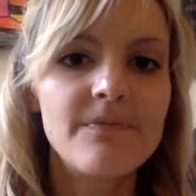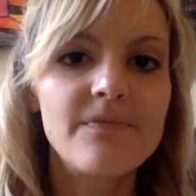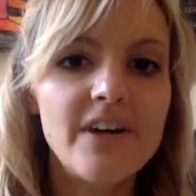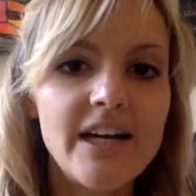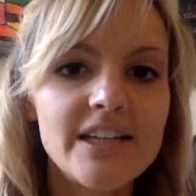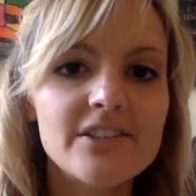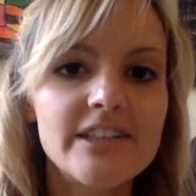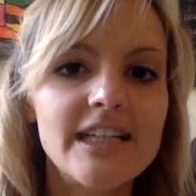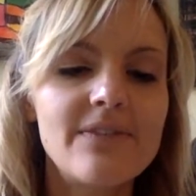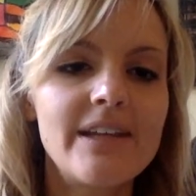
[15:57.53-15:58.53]
fun
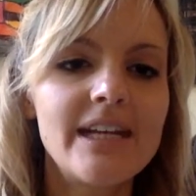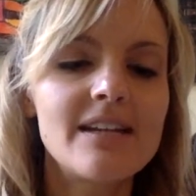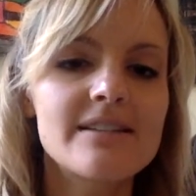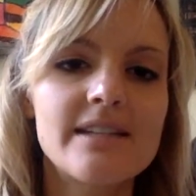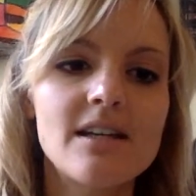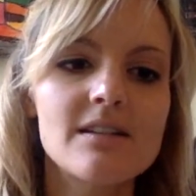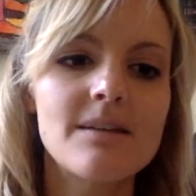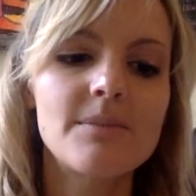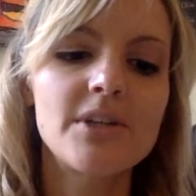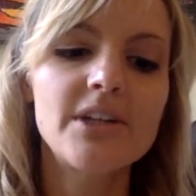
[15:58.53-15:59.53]
creative thinking skills
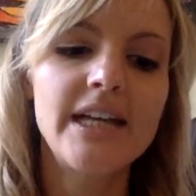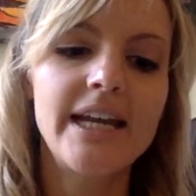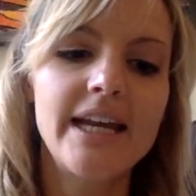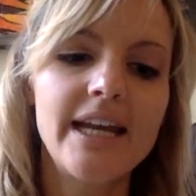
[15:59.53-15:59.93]
I'm learning